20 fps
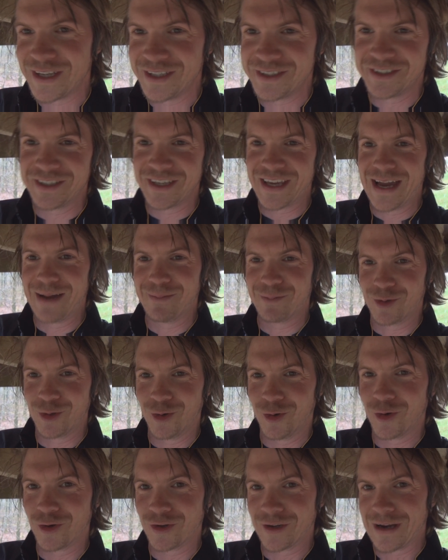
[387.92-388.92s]
an HD
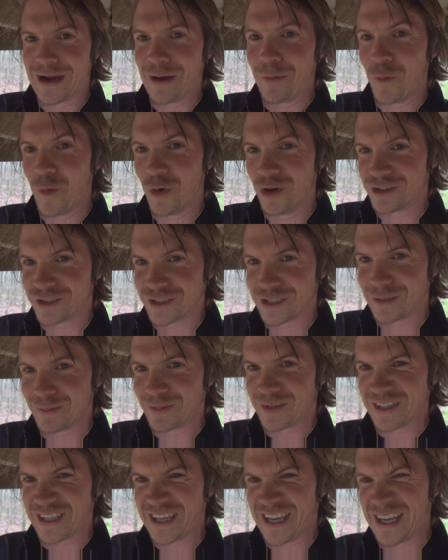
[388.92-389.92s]
camcorder it was
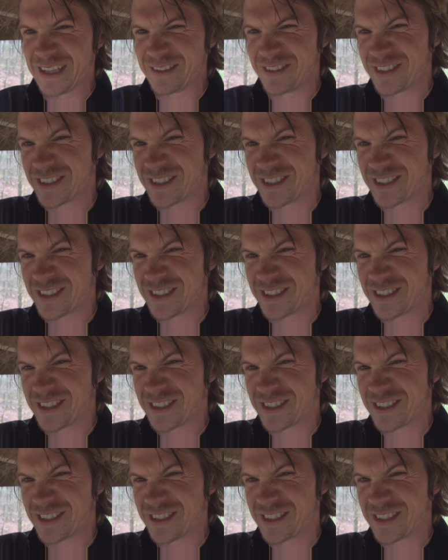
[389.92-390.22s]
going to be the case,